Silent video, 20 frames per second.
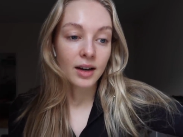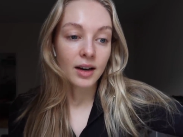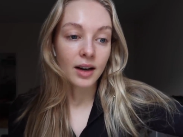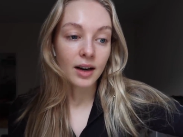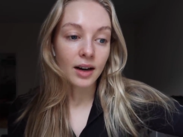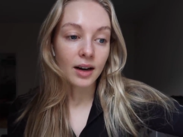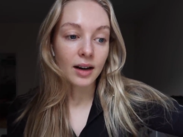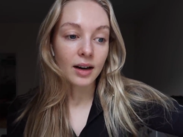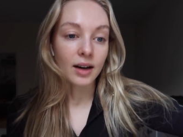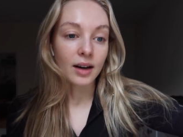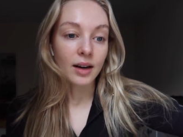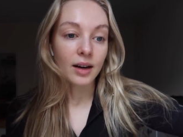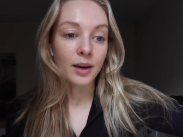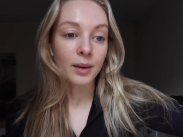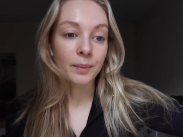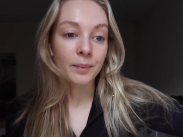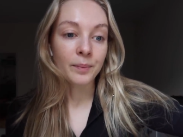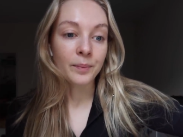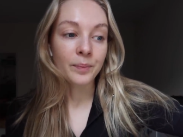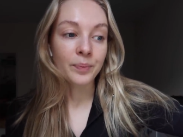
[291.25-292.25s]

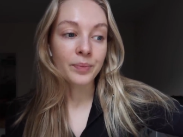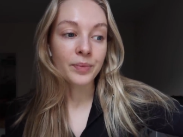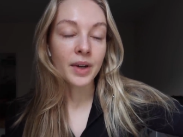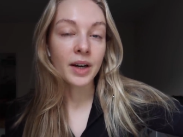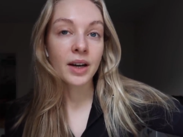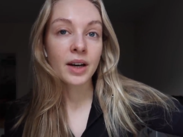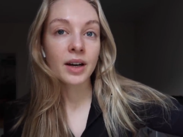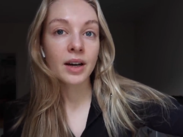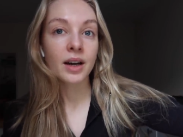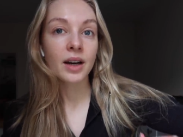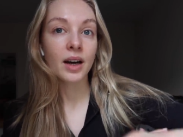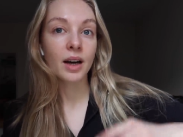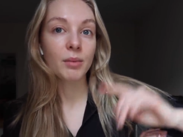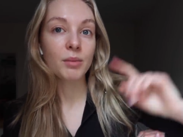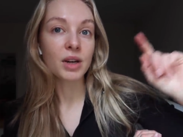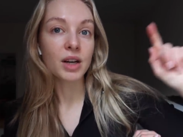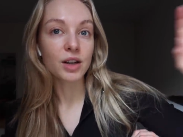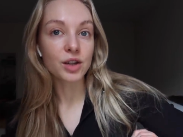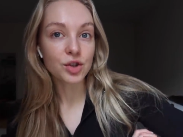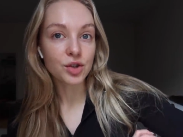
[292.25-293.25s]
Um, I'm
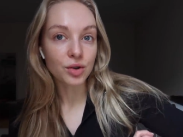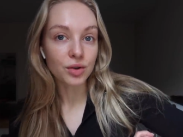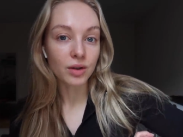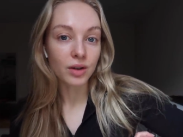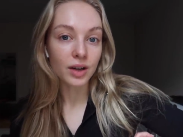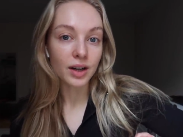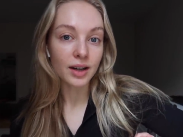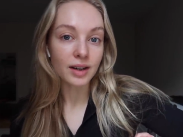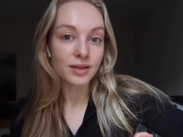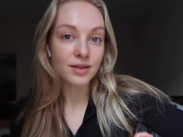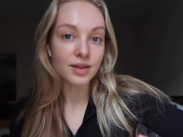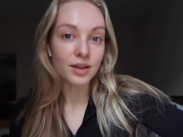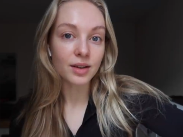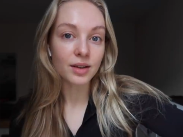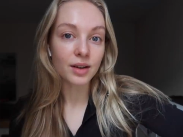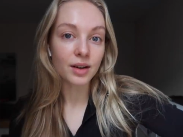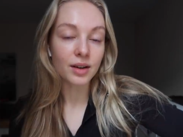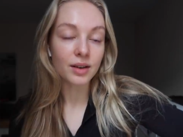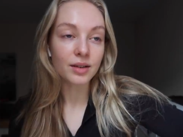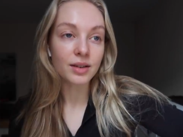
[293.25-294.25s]
meeting Troy in
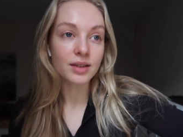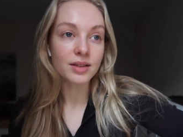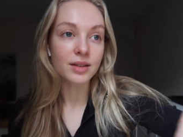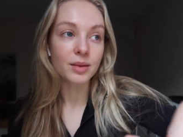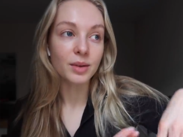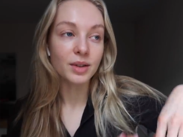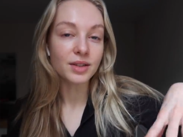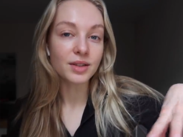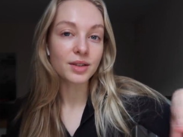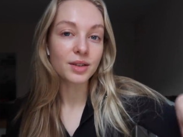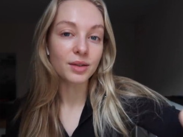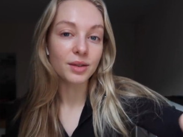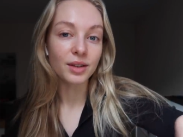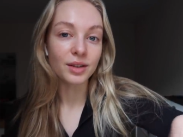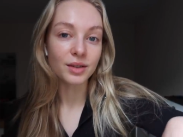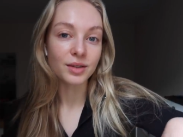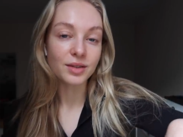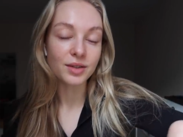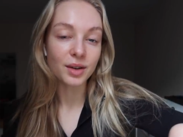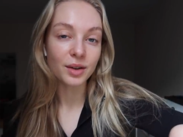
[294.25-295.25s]
Soho because he wants to do a
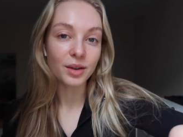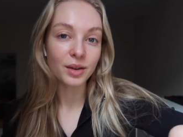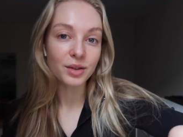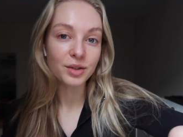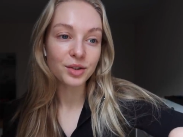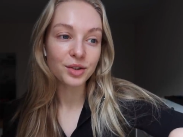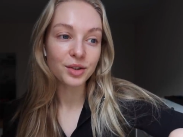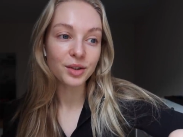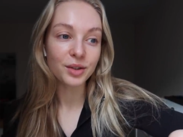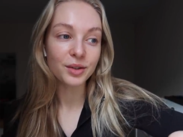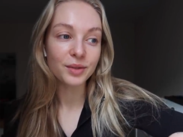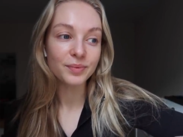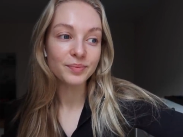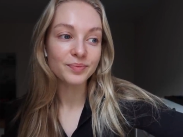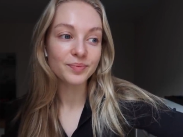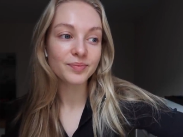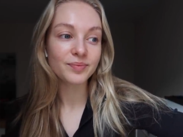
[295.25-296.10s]
little Soho shoot.